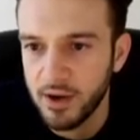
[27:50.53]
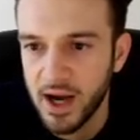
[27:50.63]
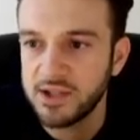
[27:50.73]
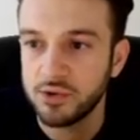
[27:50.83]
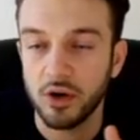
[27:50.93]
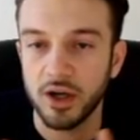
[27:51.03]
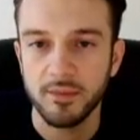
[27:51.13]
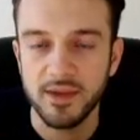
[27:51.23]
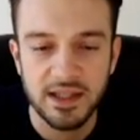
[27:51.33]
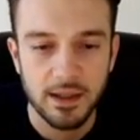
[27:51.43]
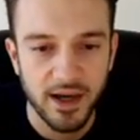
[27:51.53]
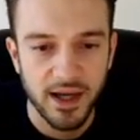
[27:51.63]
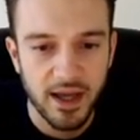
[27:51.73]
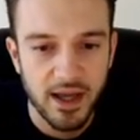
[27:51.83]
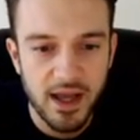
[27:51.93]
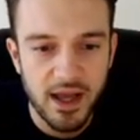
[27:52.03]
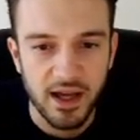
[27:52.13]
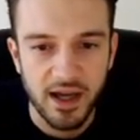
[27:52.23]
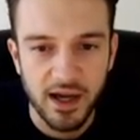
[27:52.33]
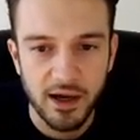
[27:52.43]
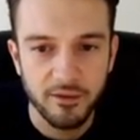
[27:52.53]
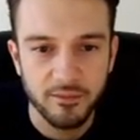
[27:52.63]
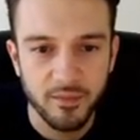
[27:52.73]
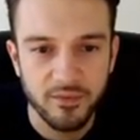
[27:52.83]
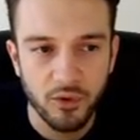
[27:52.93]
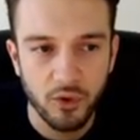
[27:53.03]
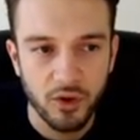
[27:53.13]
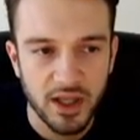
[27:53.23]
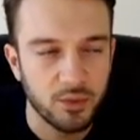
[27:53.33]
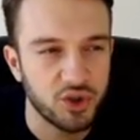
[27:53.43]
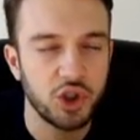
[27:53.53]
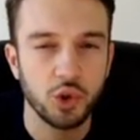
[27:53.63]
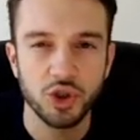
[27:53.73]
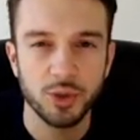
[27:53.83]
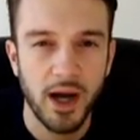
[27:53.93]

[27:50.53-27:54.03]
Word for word: But I took on a media buyer um, for he was two hundred